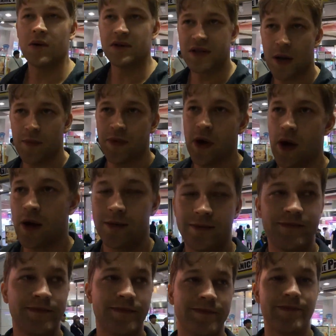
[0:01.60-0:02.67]
up, y'all?
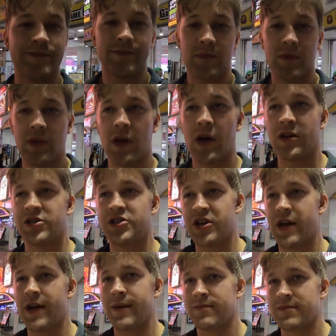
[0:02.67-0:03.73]
Young
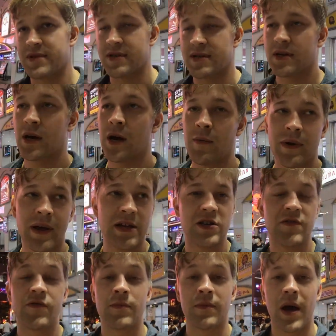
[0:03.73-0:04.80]
James coming at you
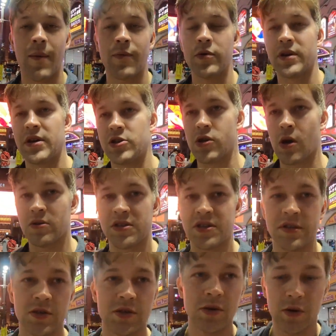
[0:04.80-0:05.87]
from Kabukicho,
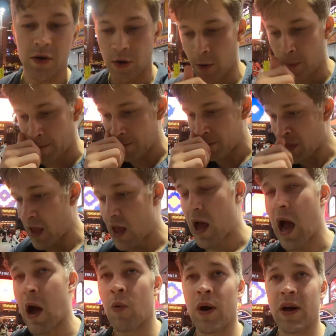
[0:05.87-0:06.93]
Shinjuku.
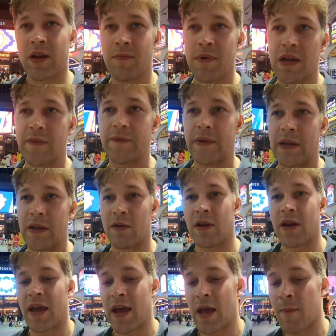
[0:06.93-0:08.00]
I wanted to make a video
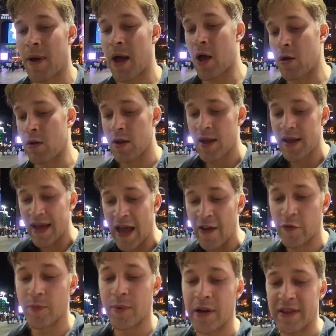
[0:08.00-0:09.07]
today about
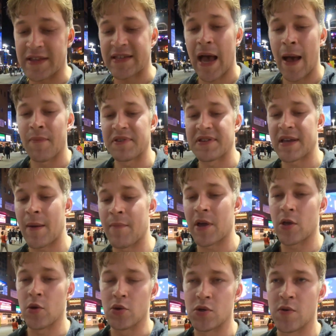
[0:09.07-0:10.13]
everybody that's commenting on my
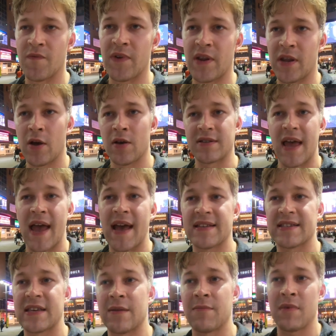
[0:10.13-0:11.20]
YouTube videos
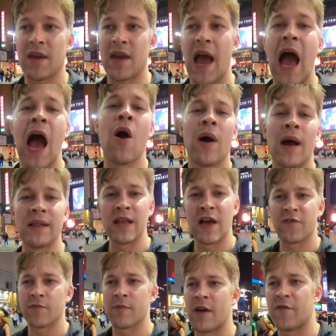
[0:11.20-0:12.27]
asking me how I
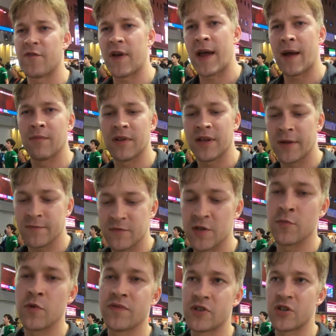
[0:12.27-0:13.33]
left my family to
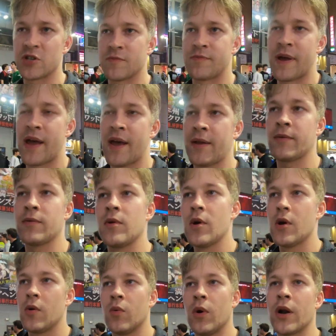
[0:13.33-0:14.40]
move to Japan,
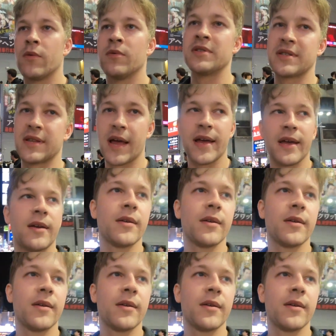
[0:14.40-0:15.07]
what it was like